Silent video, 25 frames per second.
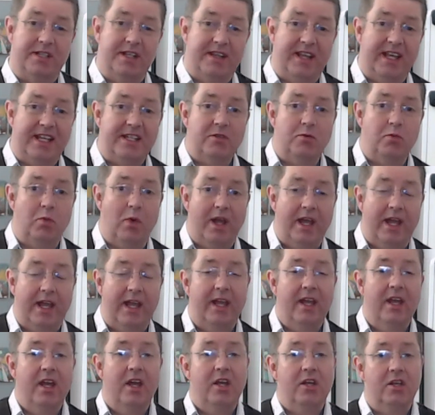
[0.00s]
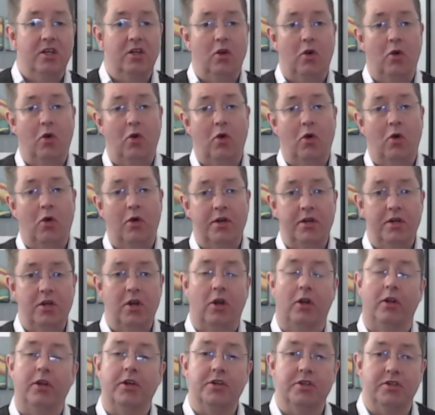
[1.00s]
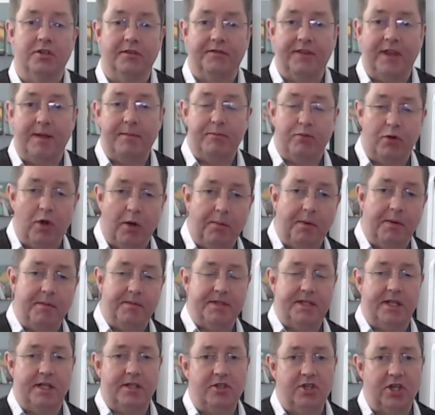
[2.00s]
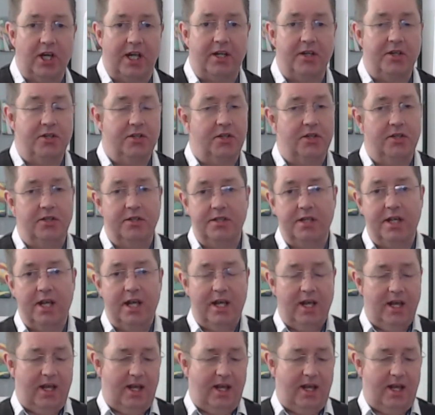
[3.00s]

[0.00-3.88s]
And that's where your knowledge of their problems, their challenges,